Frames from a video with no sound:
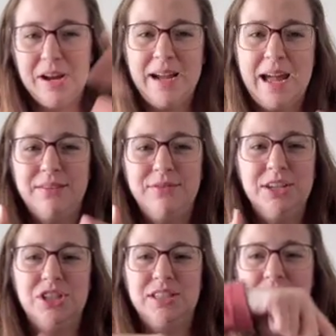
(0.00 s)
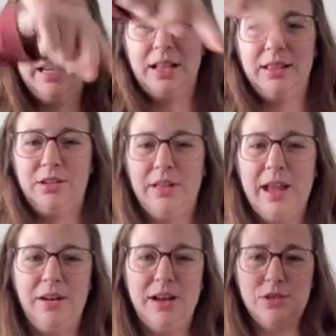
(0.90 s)
I kind of like just did like a little
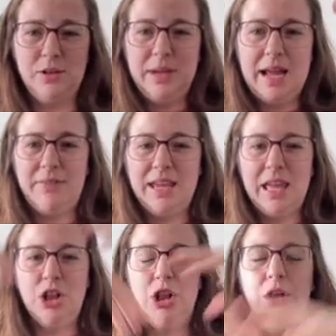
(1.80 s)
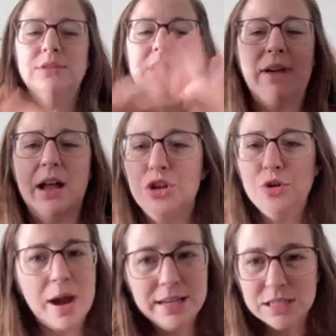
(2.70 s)
area, so it'd be kind of like enclosed. I've got
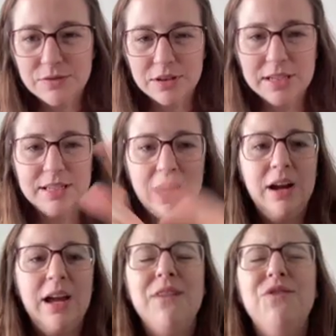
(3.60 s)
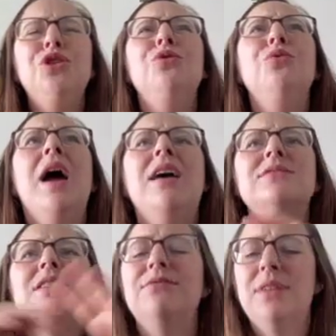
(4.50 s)
new ideas for this area. If you have
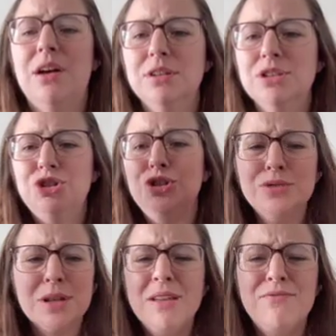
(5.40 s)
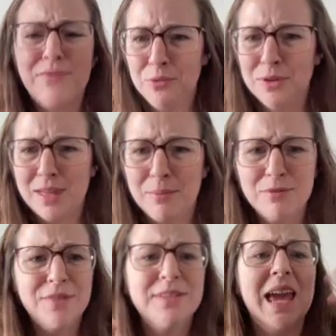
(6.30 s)
sunflowers, do something fun with them. If
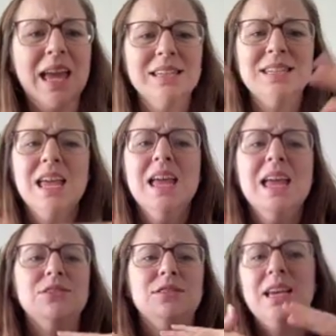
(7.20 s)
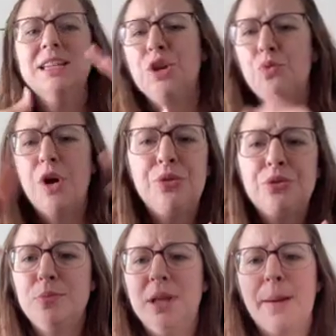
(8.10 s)
you have kids, so the kids can run
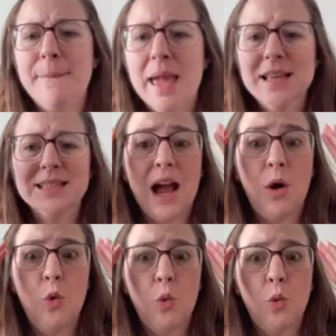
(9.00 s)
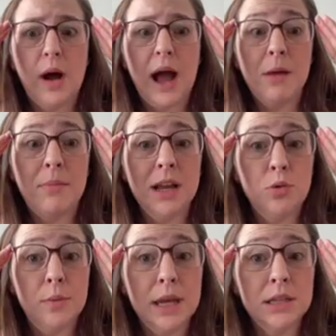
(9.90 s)
through them like a maze. Oh, I might
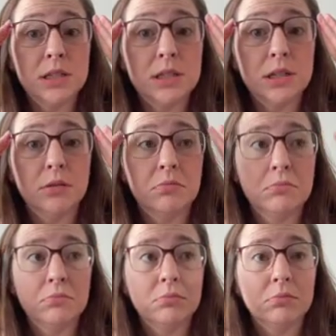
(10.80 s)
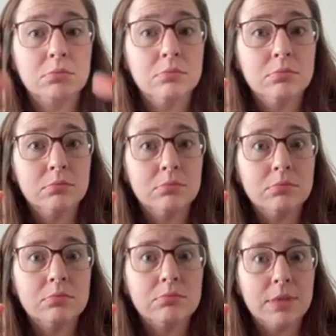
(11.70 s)
do a maze this year.
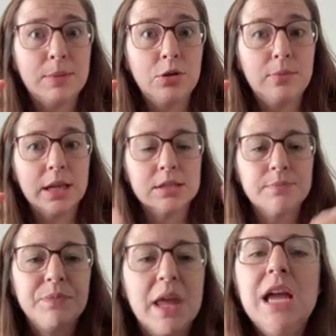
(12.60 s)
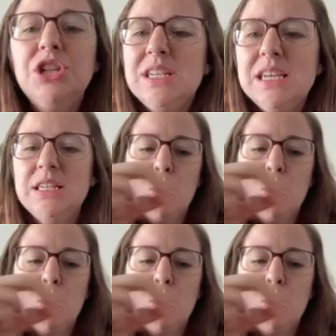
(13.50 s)
Maybe I'll do a maze. It's just easy.